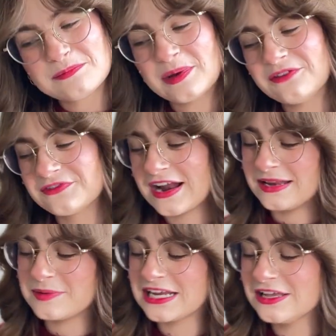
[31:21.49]
but for
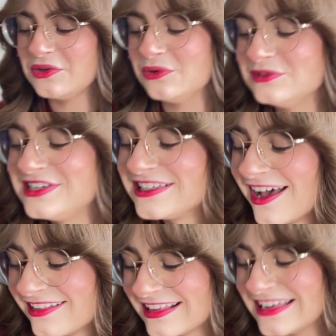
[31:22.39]
anybody who
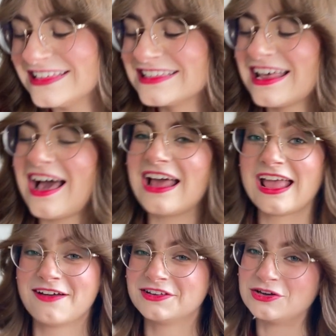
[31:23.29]
doesn't, I
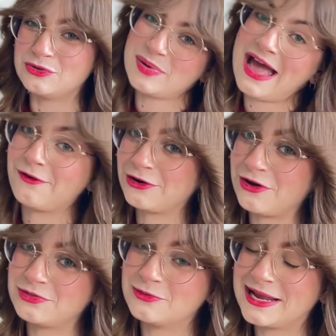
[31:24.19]
have a new pattern
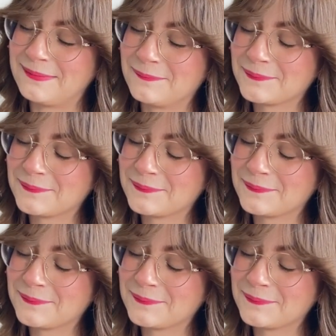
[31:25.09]
on the way,